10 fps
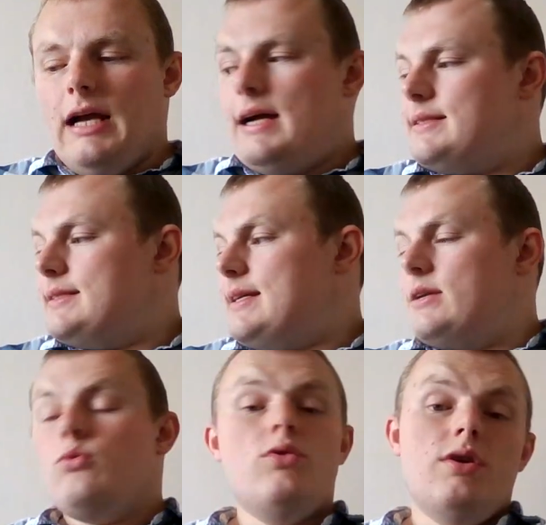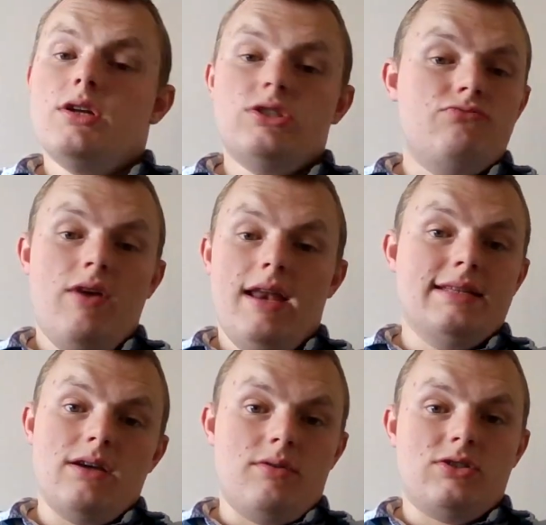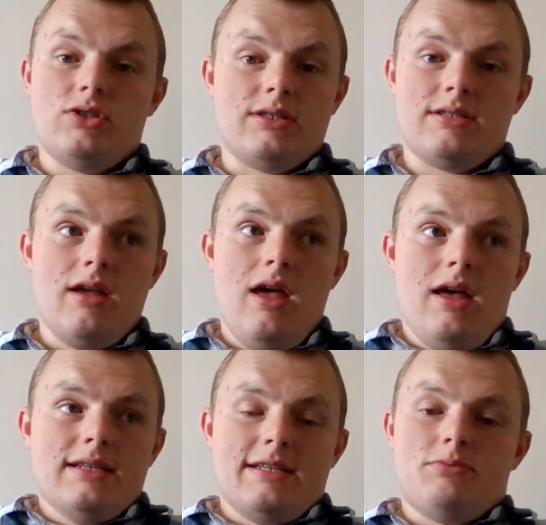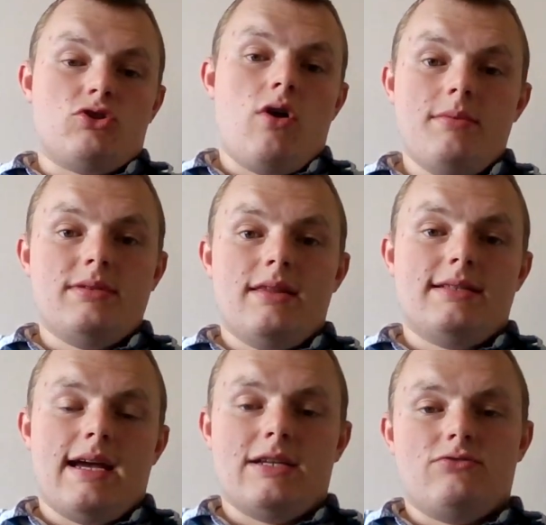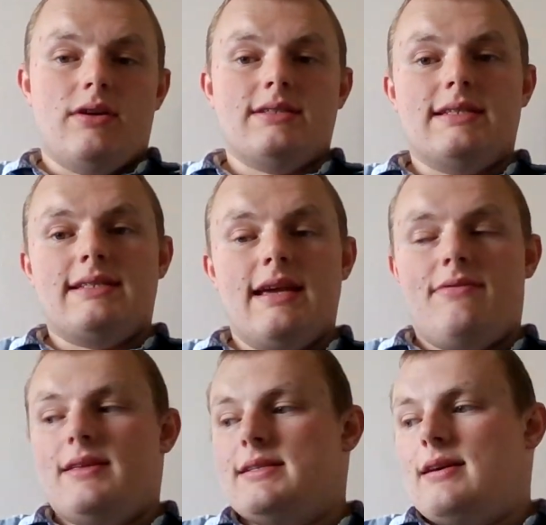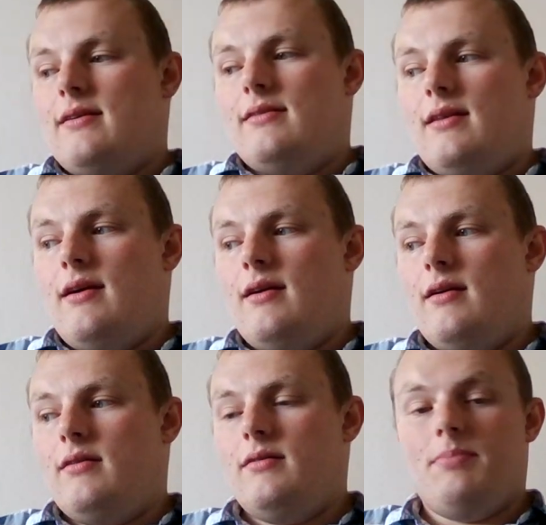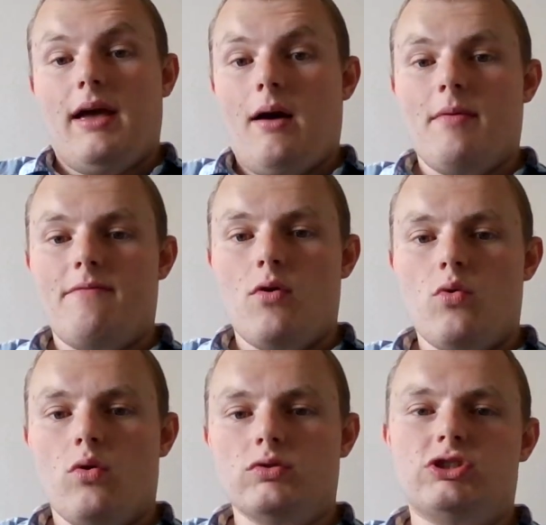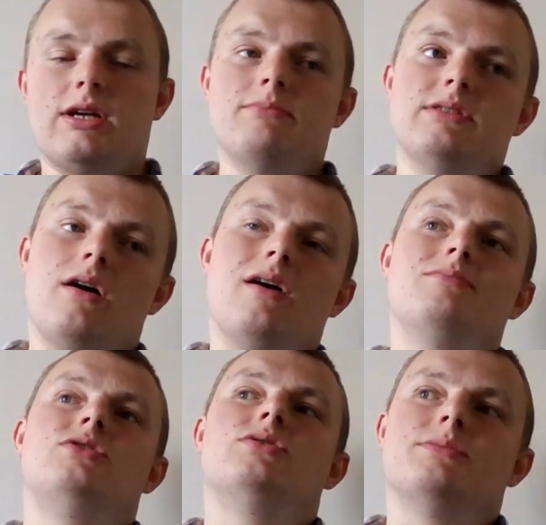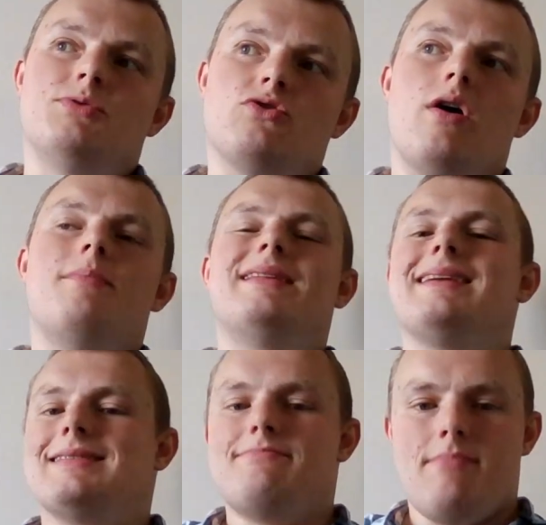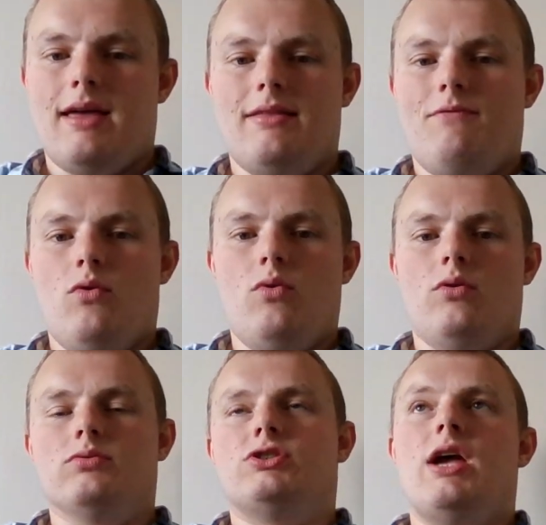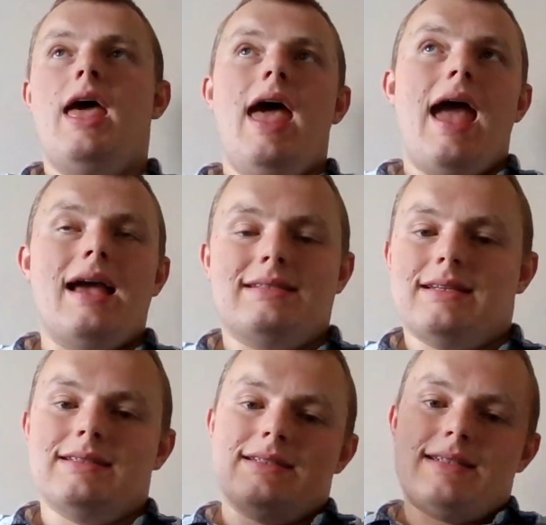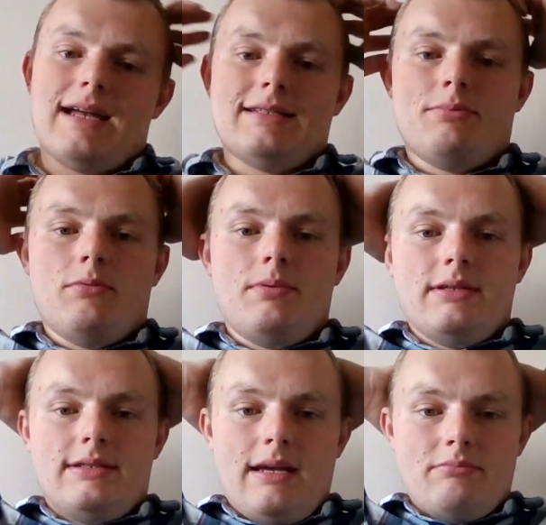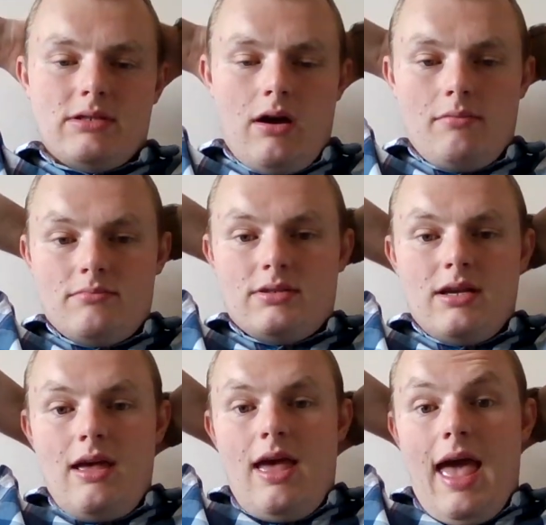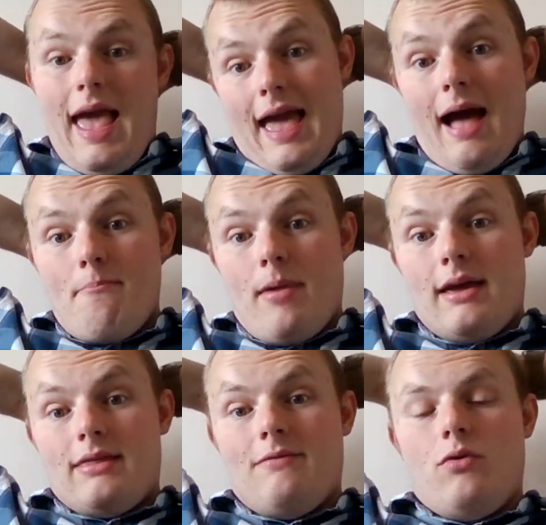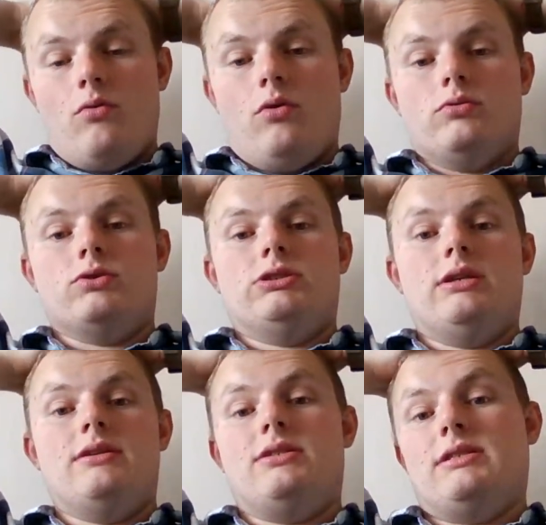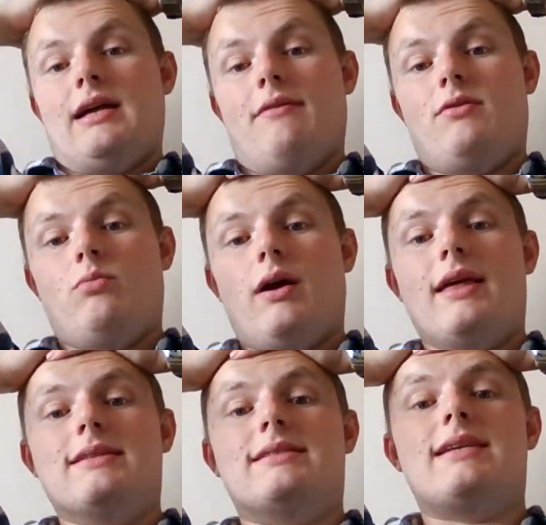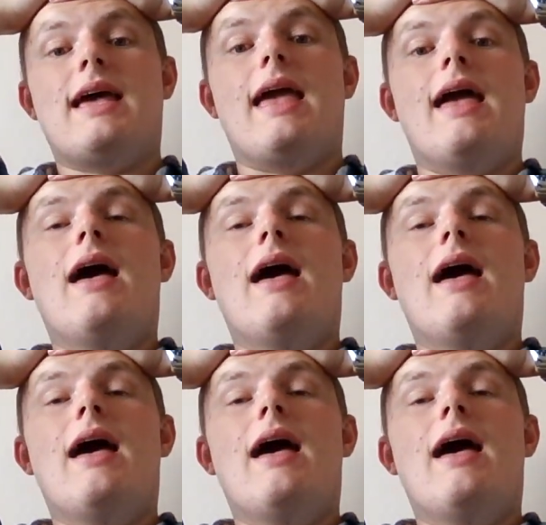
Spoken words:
As I said, all you can really do is just subscribe to the test runs and see if this can become a full launch. Sometimes you subscribe, it doesn't make the full launch. It's understandable, but sometimes it can make the full launch, so you just have to wait and see.